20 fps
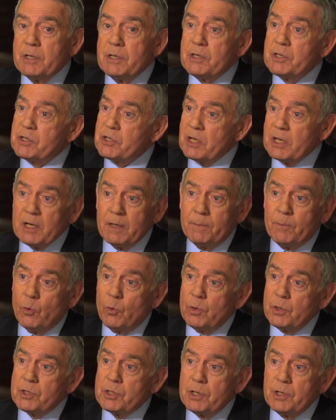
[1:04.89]

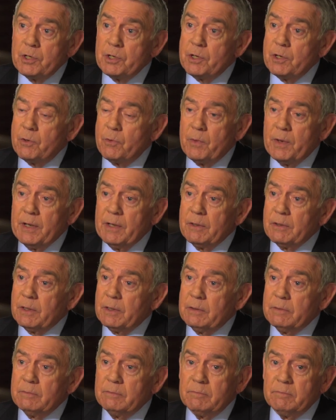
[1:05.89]
Singapore's turned it around
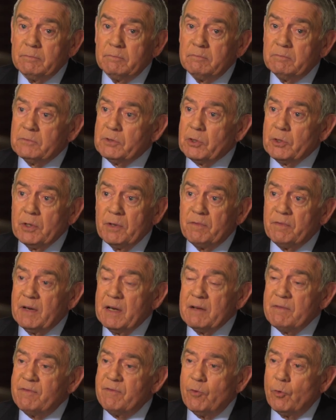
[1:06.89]
in
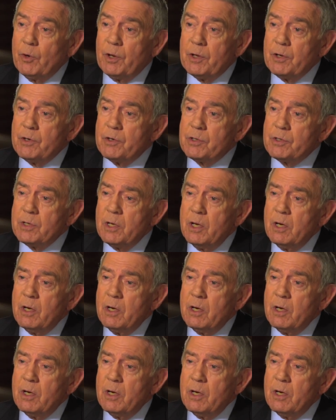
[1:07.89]
35, 40 years.